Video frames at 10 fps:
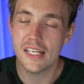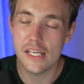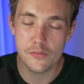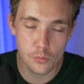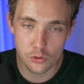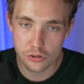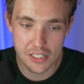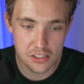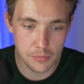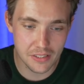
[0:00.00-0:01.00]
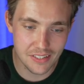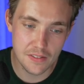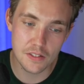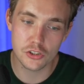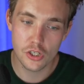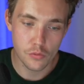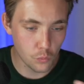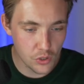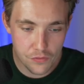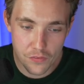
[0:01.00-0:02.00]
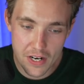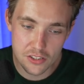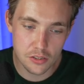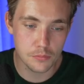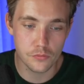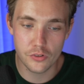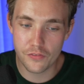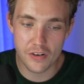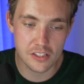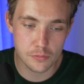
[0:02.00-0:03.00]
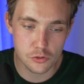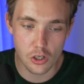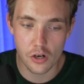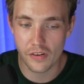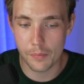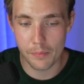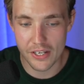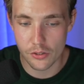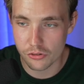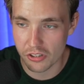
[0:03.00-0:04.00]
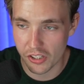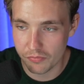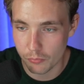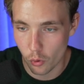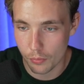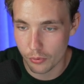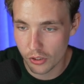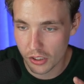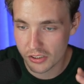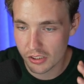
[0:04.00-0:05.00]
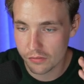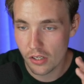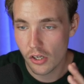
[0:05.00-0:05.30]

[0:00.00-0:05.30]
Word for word: If you want to get some ideas, rephrase some stuff and make yourself more productive.